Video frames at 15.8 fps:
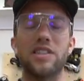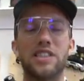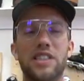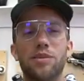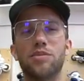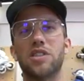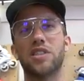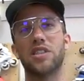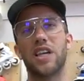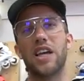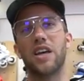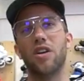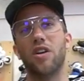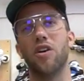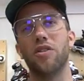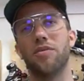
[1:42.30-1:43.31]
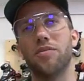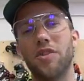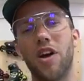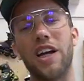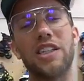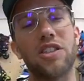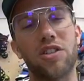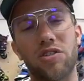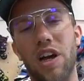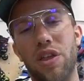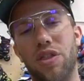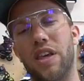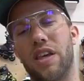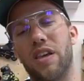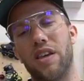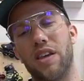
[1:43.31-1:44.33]
seems to skate a lot nicer, I
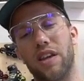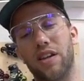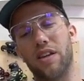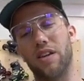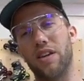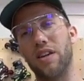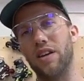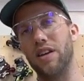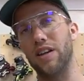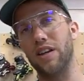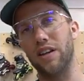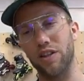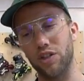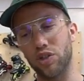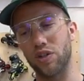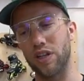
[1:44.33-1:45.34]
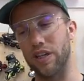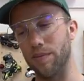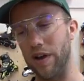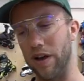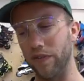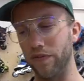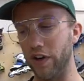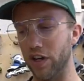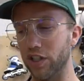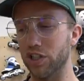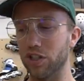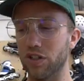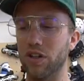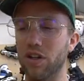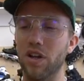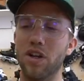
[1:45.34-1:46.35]
think, in the Trinity mount
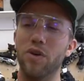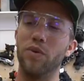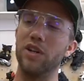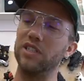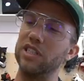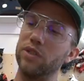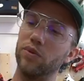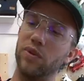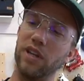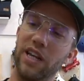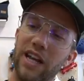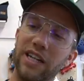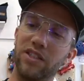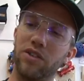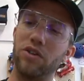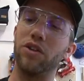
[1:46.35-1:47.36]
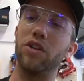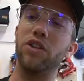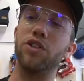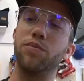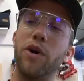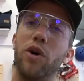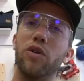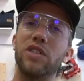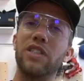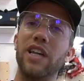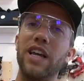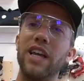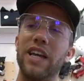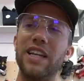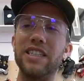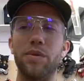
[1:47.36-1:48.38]
version, whereas this one here hasn't got those bolts.
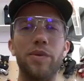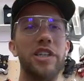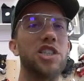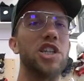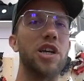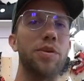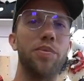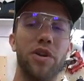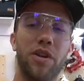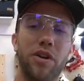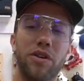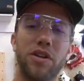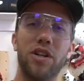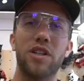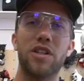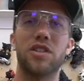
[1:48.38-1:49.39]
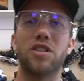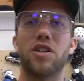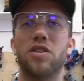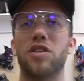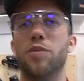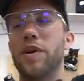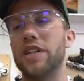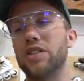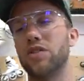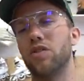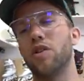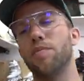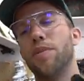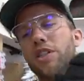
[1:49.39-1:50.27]
It is a bit cheaper though, so it depends on your